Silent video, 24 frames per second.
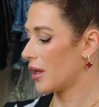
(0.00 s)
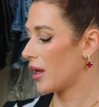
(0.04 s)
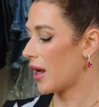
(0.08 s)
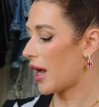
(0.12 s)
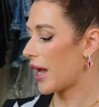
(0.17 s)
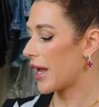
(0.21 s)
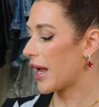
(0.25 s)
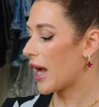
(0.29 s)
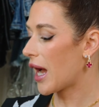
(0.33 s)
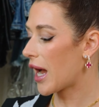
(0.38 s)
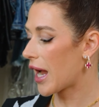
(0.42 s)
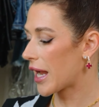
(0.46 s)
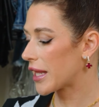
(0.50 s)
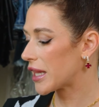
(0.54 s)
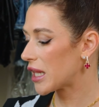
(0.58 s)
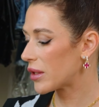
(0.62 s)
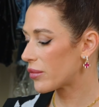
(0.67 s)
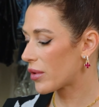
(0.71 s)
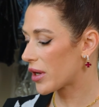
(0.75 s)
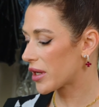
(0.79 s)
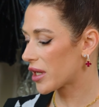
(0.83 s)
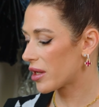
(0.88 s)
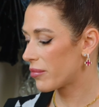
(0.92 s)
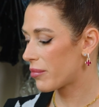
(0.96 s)
I highly
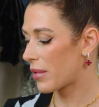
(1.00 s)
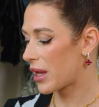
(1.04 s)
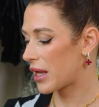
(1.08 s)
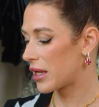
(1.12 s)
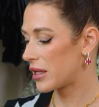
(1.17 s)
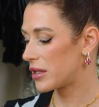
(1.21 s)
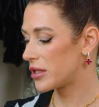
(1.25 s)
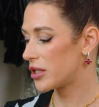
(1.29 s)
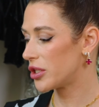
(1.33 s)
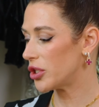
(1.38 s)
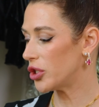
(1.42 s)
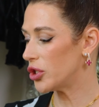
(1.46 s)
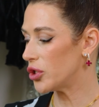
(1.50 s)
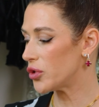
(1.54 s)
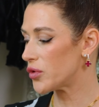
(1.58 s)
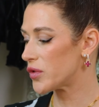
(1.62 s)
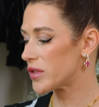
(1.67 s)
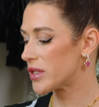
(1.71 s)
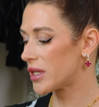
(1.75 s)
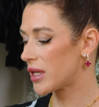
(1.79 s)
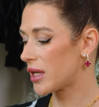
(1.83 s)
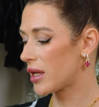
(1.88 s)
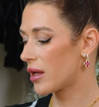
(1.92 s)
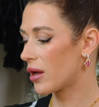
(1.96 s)
recommend
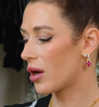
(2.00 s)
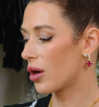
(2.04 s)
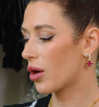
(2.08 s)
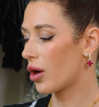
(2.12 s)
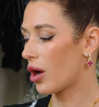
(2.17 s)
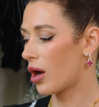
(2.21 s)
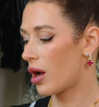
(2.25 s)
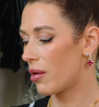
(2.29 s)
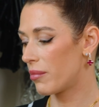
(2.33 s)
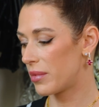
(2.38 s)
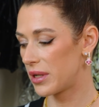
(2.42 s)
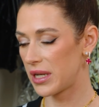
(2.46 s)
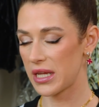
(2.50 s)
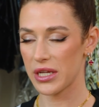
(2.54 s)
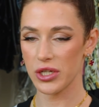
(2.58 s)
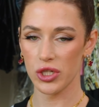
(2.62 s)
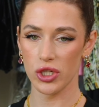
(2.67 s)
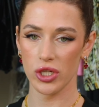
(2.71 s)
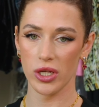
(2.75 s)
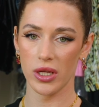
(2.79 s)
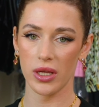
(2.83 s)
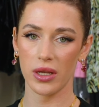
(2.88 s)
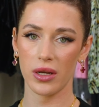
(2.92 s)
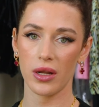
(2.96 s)
using a
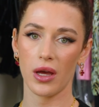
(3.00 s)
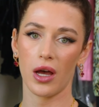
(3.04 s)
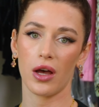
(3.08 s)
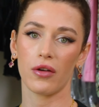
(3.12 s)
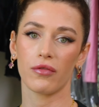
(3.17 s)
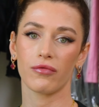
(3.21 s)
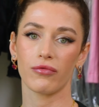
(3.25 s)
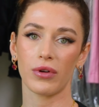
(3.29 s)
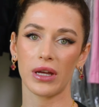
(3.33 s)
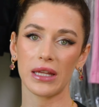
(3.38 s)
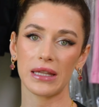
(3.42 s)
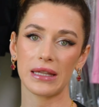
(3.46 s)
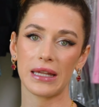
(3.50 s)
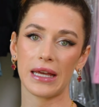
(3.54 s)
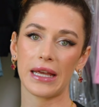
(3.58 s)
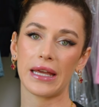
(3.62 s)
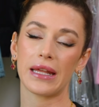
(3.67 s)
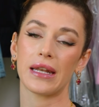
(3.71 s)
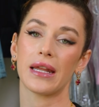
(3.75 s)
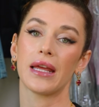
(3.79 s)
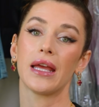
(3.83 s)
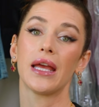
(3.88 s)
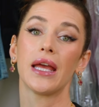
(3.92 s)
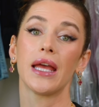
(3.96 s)
combination of red
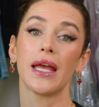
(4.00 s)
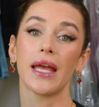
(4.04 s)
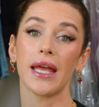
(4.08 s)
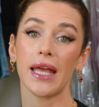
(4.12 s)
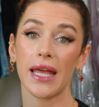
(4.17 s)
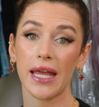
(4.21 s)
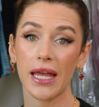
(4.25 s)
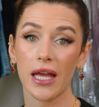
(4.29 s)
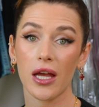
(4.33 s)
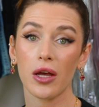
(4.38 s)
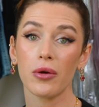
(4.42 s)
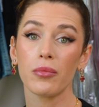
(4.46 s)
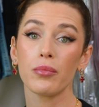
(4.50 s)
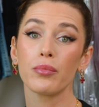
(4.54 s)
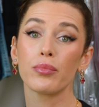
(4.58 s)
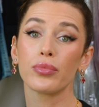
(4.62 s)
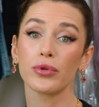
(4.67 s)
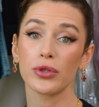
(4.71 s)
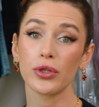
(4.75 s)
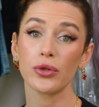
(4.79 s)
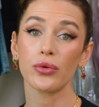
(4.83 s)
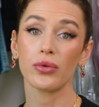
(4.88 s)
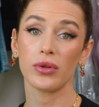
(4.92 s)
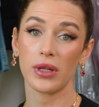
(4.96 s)
light and
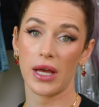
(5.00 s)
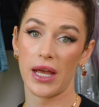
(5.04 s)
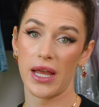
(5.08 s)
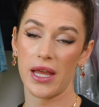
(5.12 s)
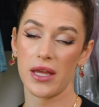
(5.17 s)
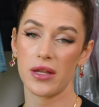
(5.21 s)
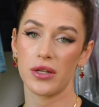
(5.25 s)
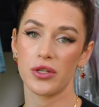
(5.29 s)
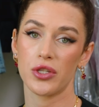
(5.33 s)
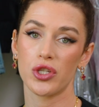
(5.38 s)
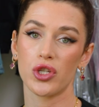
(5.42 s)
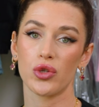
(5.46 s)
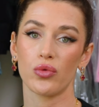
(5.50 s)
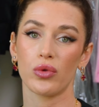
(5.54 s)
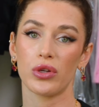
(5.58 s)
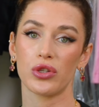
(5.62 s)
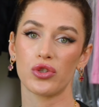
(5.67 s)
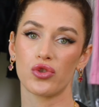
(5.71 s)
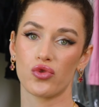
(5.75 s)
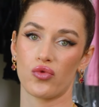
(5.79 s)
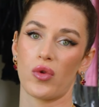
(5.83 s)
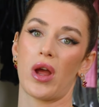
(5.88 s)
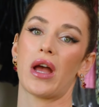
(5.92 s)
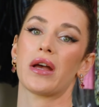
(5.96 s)
blue light to
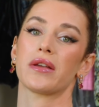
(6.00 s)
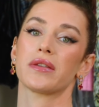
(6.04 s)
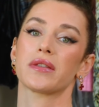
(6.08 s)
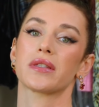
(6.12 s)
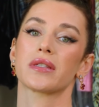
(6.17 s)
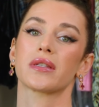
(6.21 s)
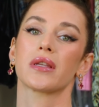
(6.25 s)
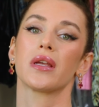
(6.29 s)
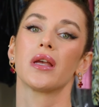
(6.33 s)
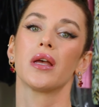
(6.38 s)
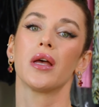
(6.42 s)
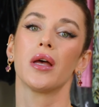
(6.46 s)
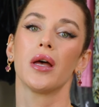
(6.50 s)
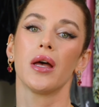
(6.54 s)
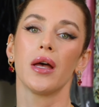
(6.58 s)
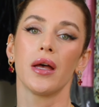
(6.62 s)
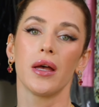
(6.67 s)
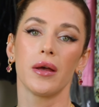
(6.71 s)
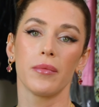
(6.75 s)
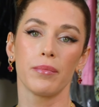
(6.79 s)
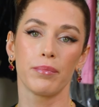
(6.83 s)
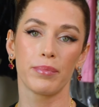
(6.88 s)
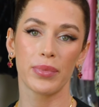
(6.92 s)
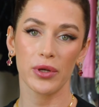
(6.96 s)
address
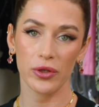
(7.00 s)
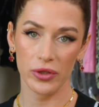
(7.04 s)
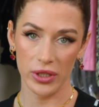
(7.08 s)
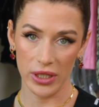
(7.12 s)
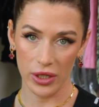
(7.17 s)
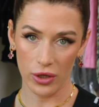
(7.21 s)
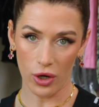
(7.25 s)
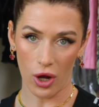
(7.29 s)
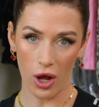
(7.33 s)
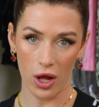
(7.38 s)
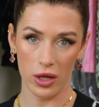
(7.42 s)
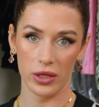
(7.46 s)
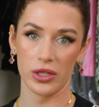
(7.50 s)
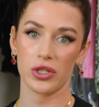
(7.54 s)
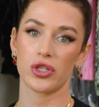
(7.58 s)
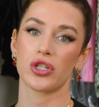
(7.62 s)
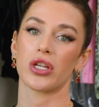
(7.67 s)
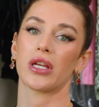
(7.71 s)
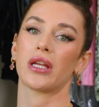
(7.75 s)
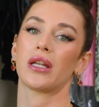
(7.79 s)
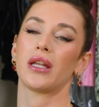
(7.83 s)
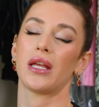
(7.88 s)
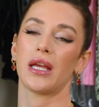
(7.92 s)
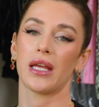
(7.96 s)
building
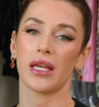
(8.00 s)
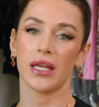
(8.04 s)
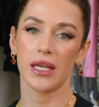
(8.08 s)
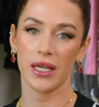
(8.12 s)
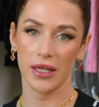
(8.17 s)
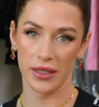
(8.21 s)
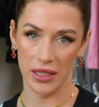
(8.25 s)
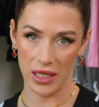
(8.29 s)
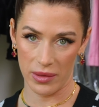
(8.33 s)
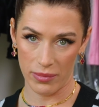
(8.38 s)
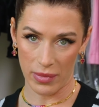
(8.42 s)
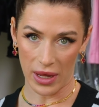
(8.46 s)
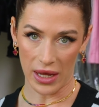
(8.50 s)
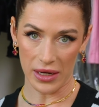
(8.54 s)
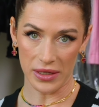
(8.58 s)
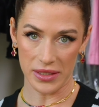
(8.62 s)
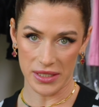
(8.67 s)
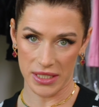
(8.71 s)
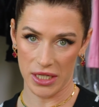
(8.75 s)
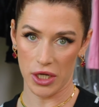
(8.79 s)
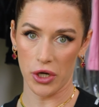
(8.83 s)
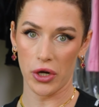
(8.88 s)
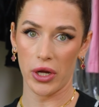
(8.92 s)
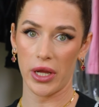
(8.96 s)
collagen and killing
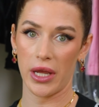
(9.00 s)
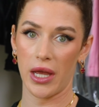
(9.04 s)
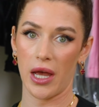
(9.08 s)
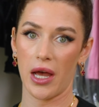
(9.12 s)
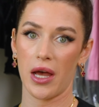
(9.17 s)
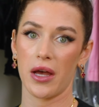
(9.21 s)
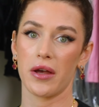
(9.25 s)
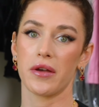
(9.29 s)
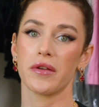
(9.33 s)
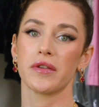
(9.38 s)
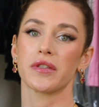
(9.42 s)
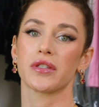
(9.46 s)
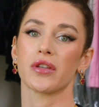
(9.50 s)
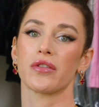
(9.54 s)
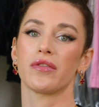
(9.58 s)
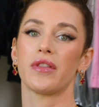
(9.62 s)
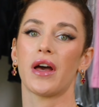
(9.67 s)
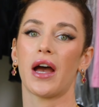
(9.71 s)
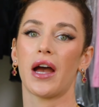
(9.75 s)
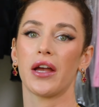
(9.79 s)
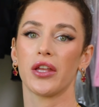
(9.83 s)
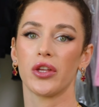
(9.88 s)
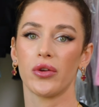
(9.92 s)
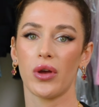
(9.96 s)
bacteria so
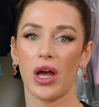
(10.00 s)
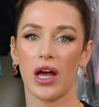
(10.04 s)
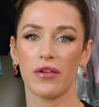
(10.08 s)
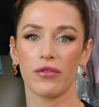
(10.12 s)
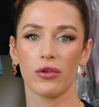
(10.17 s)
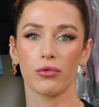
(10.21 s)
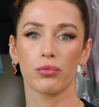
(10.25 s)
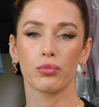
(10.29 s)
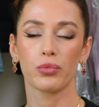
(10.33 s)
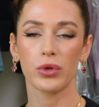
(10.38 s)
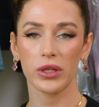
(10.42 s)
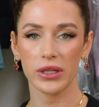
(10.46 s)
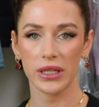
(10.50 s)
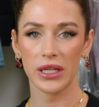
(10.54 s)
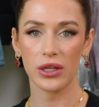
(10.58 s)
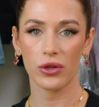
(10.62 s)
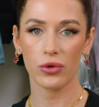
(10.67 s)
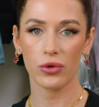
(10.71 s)
that you have a really